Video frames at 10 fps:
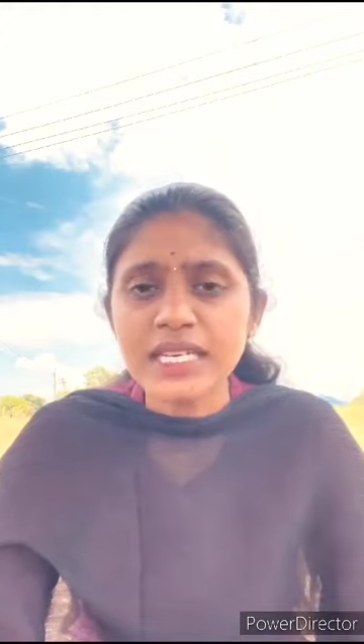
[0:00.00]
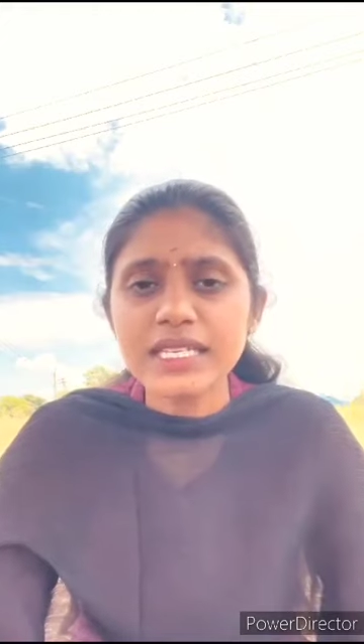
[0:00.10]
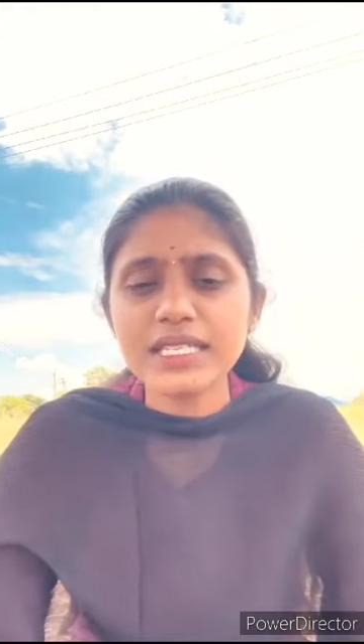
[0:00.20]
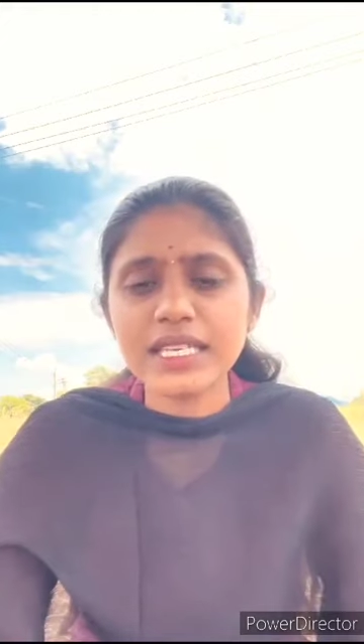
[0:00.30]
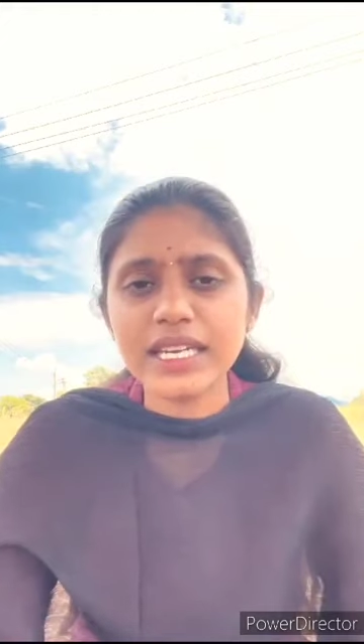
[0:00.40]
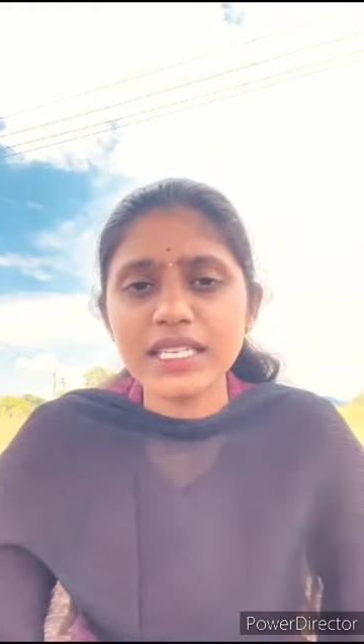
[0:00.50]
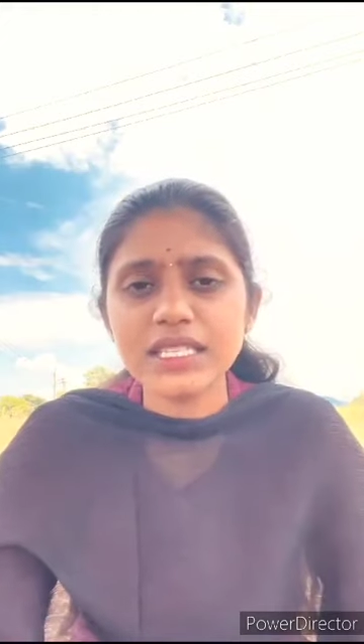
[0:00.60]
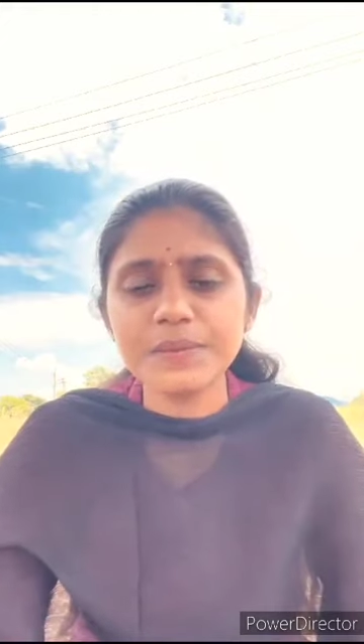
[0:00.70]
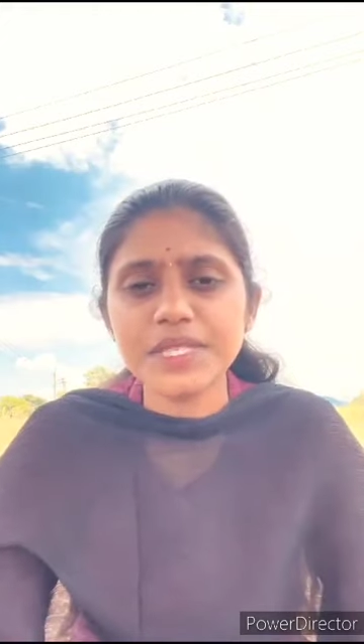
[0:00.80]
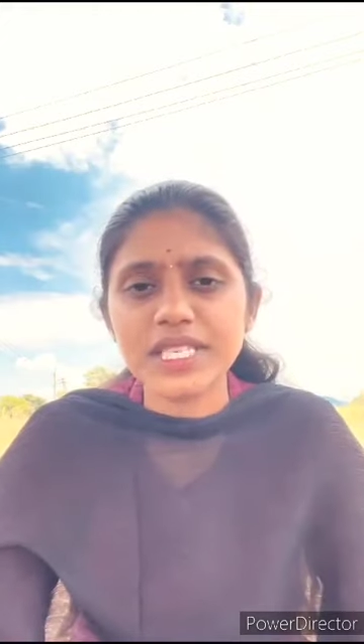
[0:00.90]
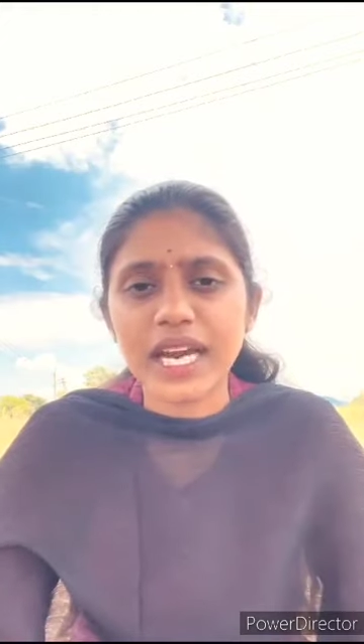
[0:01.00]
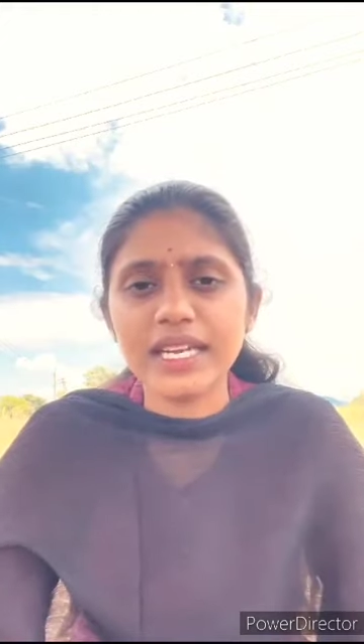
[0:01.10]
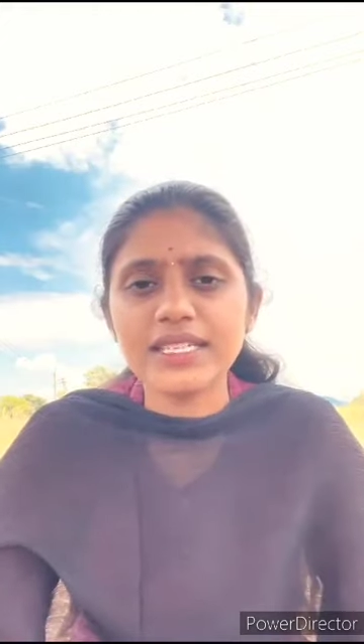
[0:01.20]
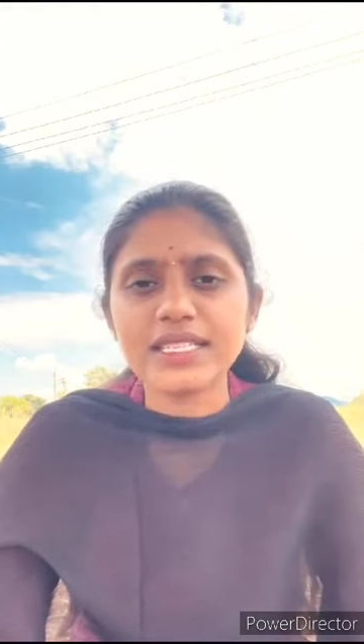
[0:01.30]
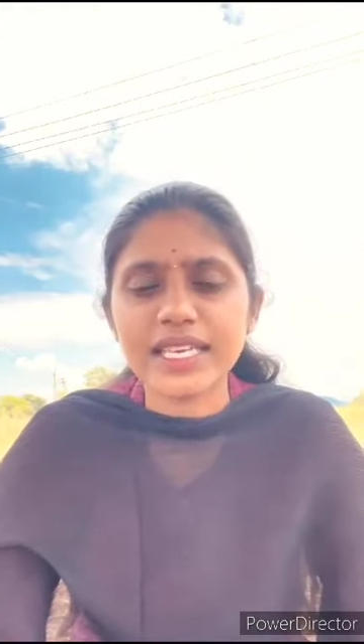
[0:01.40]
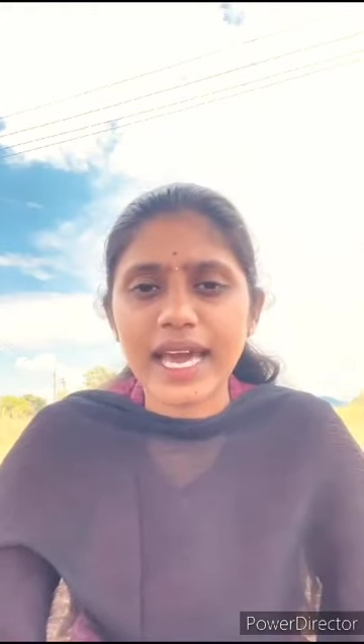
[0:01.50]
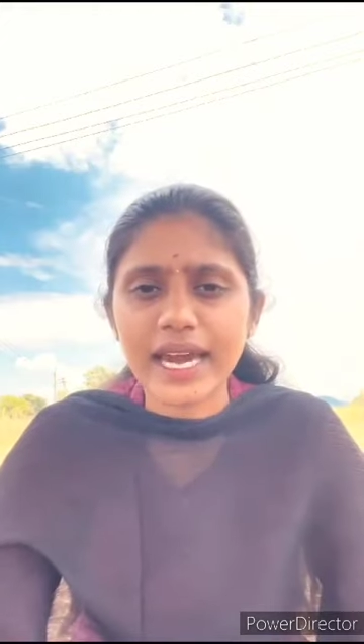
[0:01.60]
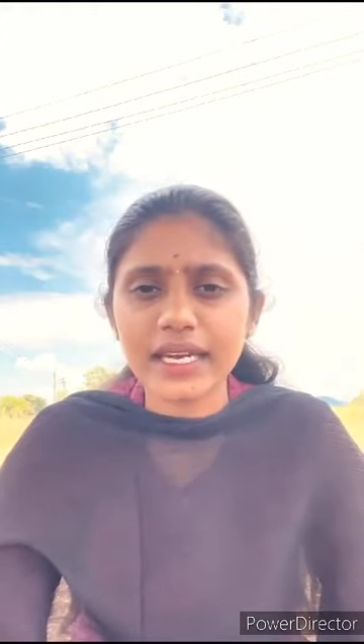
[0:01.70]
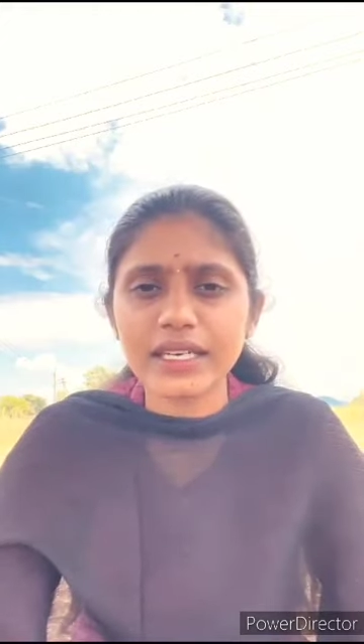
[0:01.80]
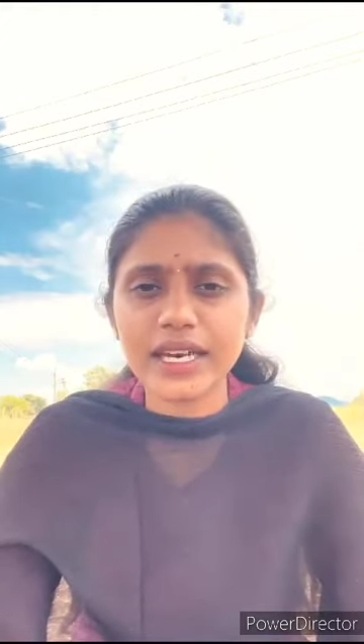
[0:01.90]
His leadership style is
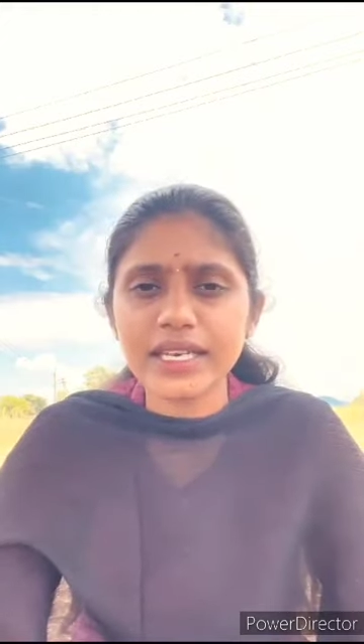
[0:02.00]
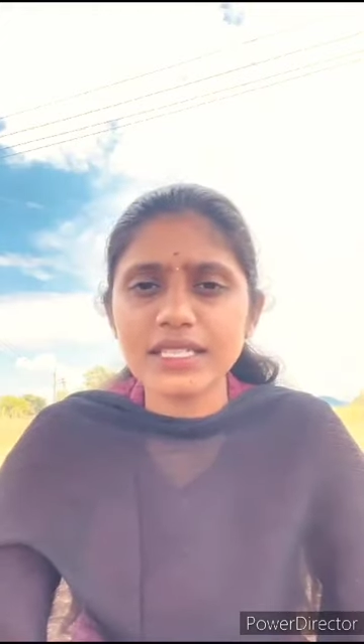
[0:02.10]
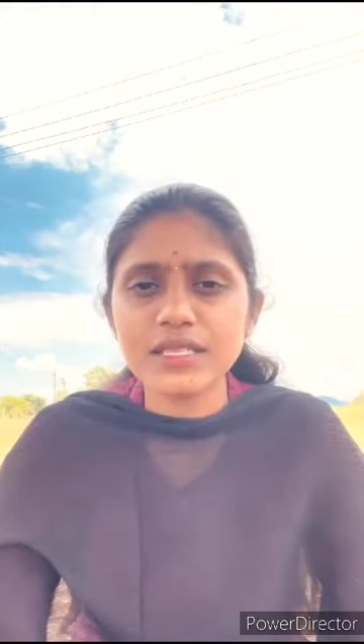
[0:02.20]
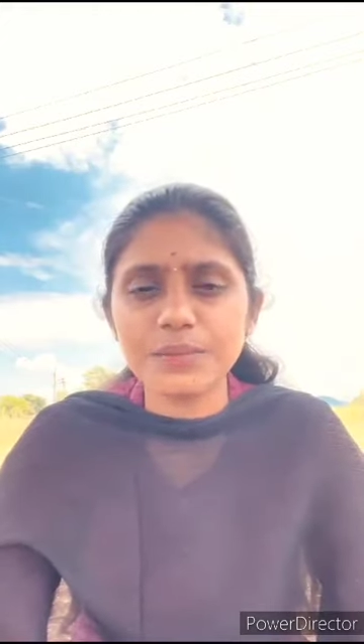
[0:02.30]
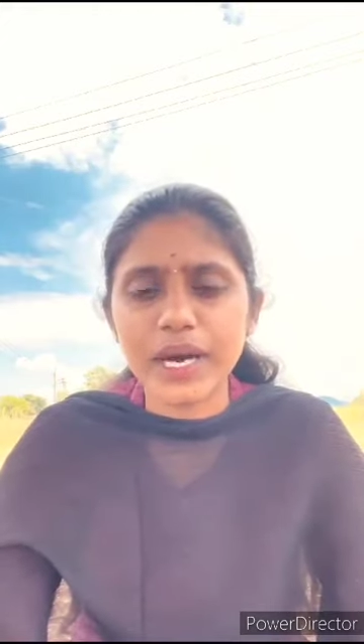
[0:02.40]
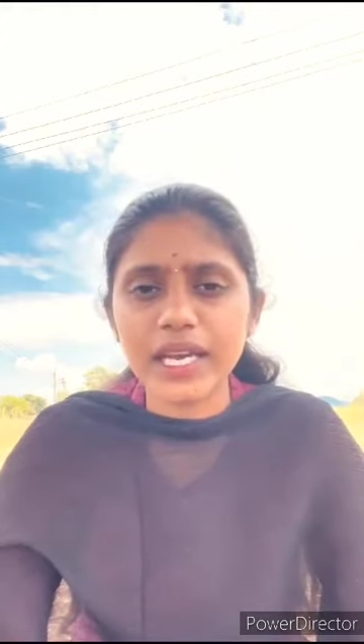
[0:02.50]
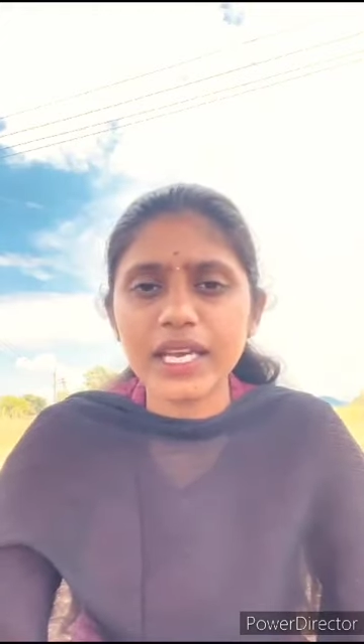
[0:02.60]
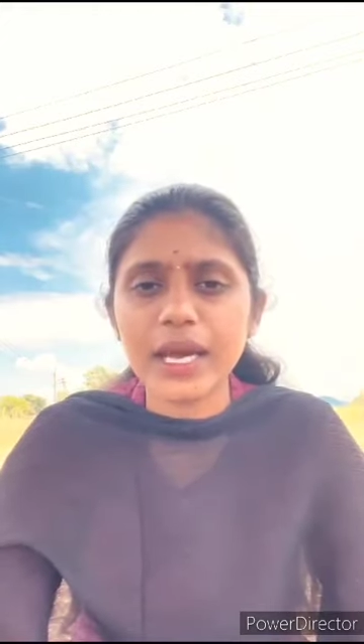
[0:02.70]
characterized by